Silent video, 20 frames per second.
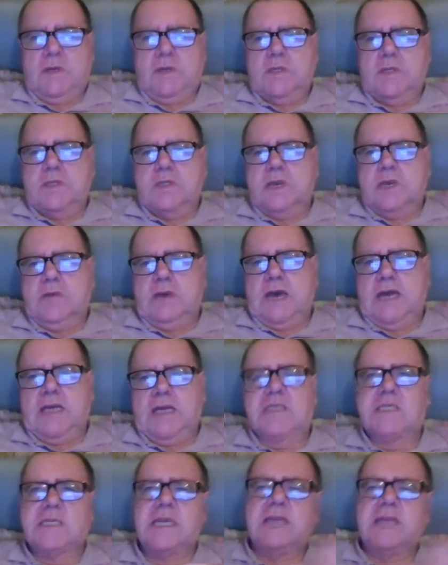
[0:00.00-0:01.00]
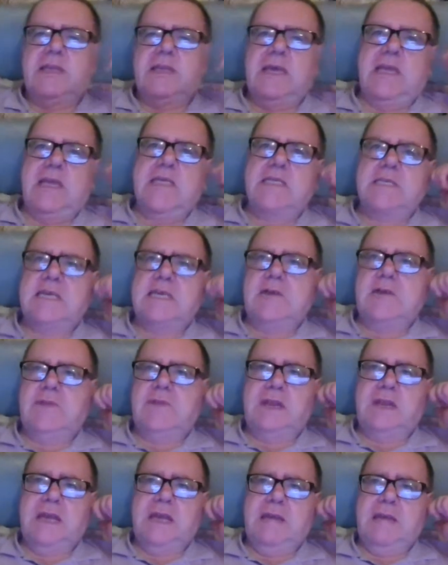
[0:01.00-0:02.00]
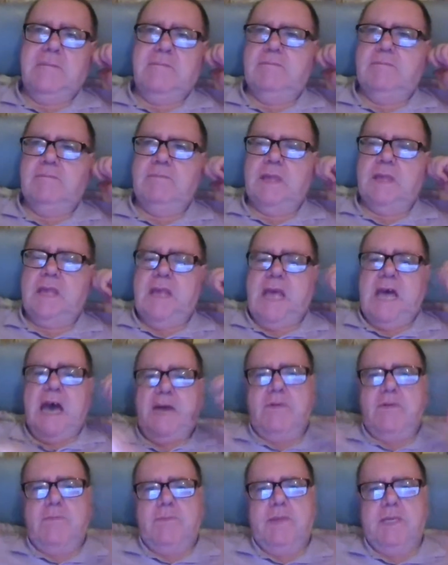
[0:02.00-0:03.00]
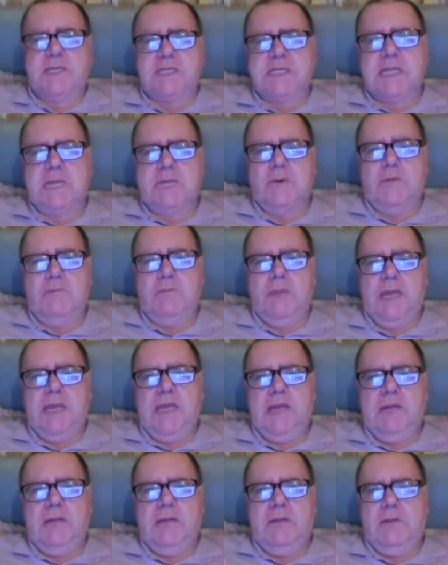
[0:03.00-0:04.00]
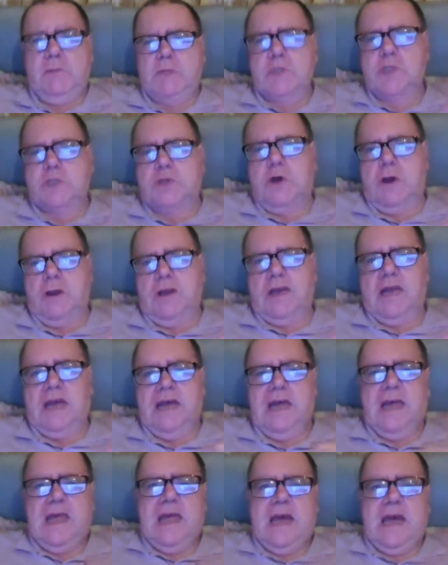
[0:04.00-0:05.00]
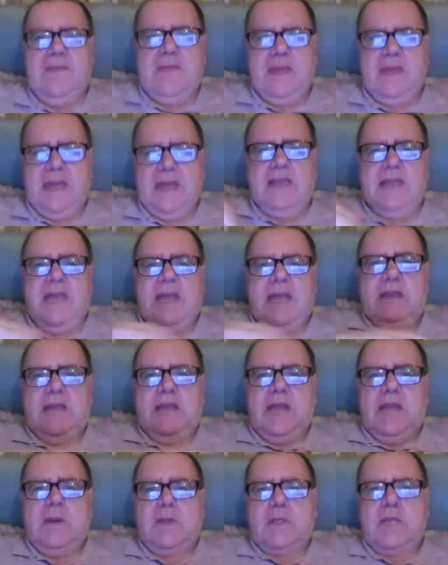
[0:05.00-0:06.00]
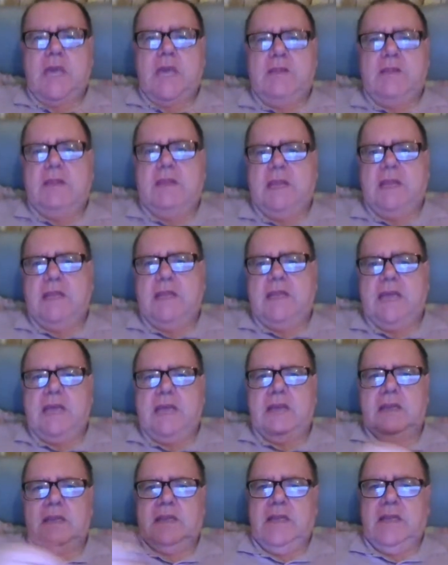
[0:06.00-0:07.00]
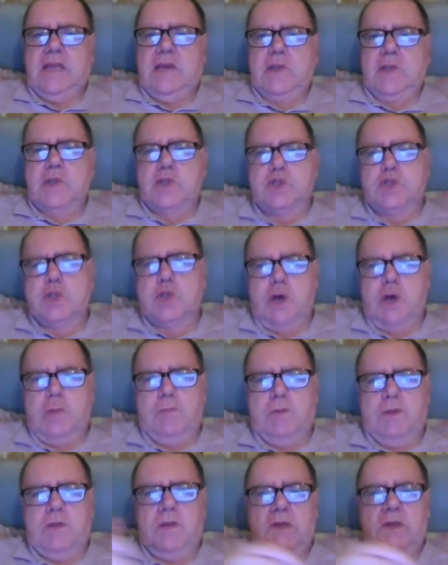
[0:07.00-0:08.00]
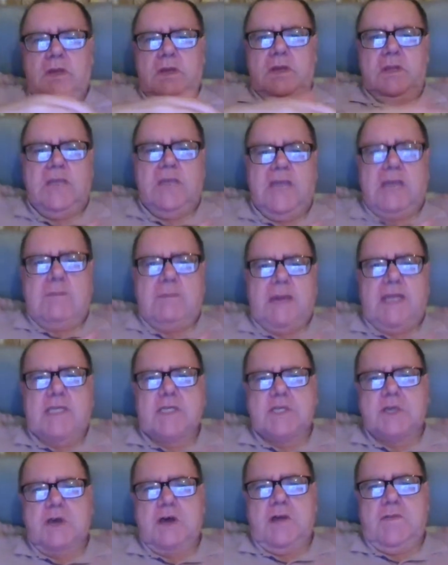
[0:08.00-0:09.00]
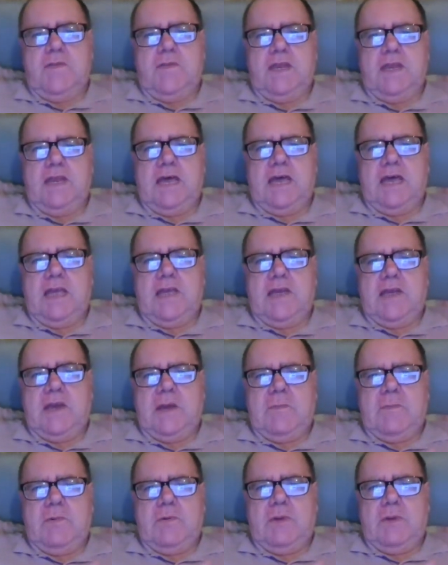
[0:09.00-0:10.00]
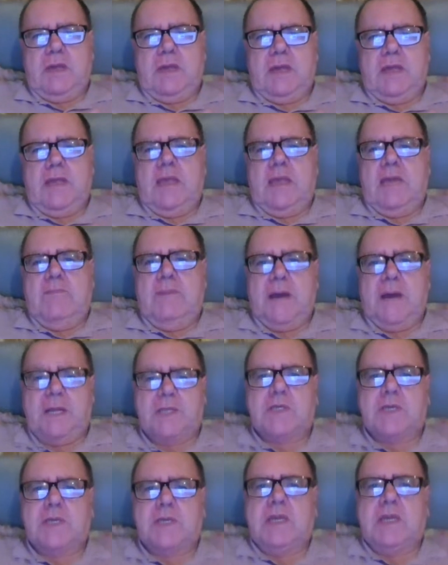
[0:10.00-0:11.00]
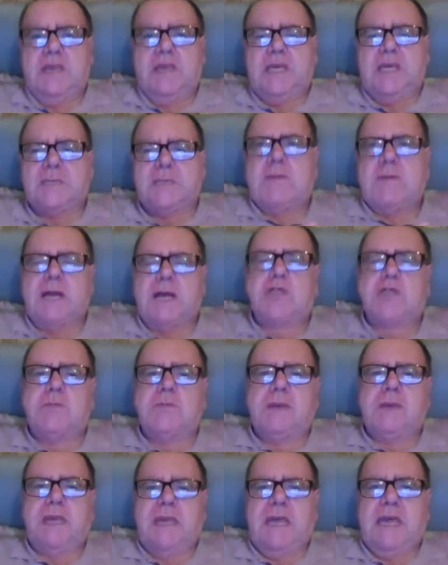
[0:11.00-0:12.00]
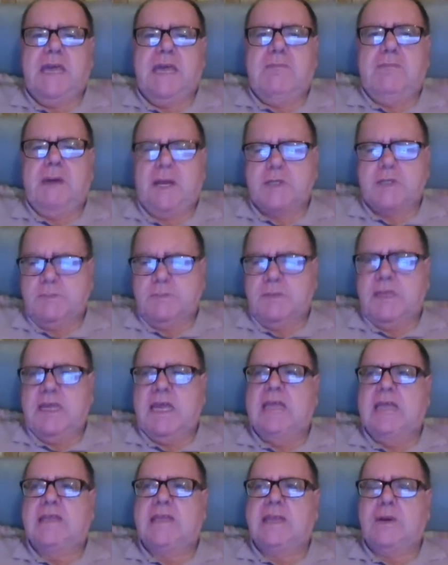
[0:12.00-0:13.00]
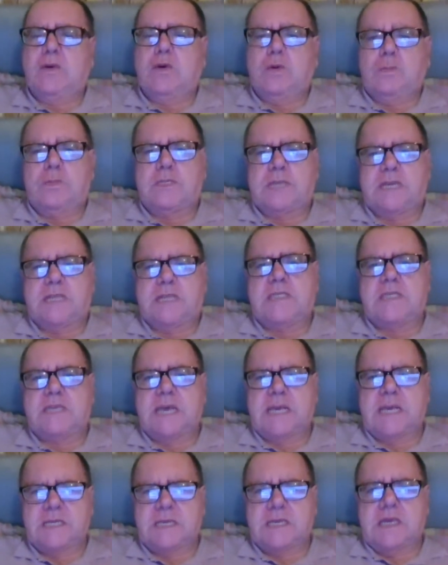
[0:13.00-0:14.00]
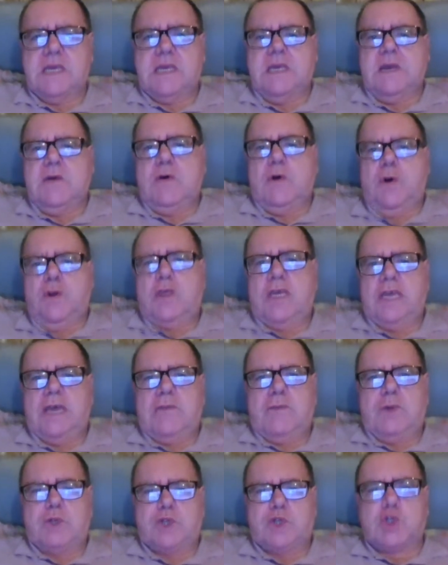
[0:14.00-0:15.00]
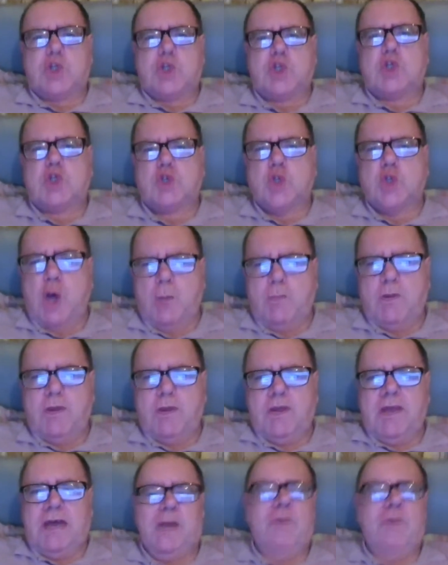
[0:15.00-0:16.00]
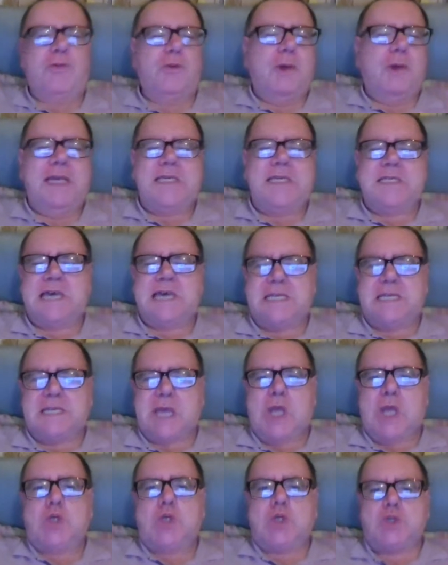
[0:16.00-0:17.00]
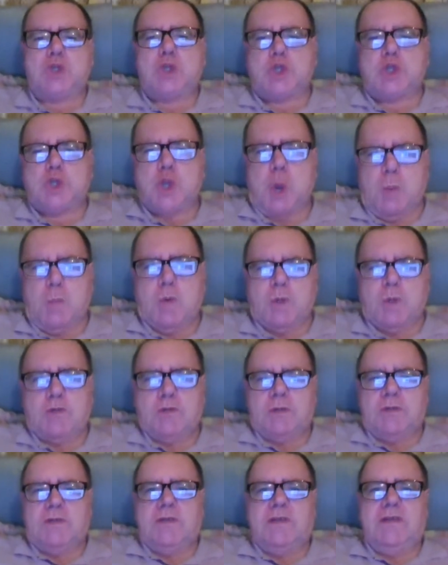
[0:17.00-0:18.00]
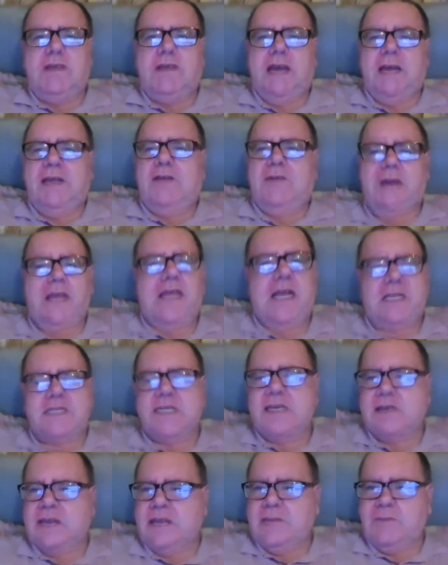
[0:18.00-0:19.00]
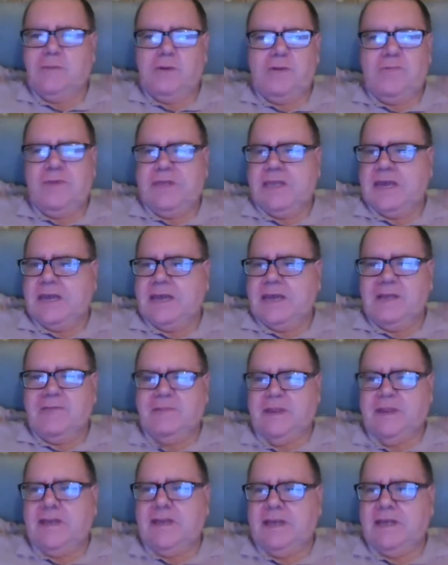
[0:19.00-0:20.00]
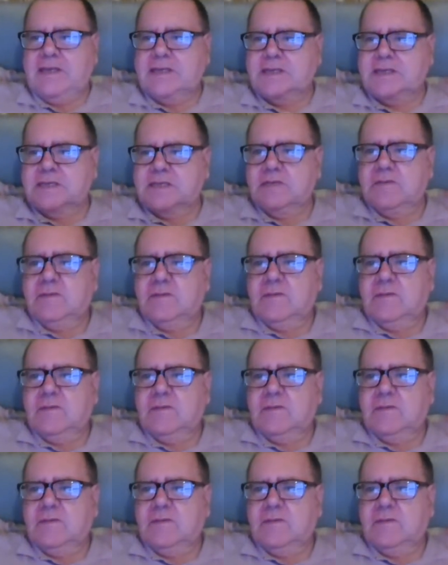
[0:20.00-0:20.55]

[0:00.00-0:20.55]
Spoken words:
So and he's sitting there, isn't he, having a big slap up meal with his dog and that, and they're on slop. The inmates aren't they, and that, But yeah, Patrick McGee? Patrick McGee, I think, comes in and says, "Oh, you give us a slop." I love the way he says it, slop. Yeah, great. That's a great movie. That it really is.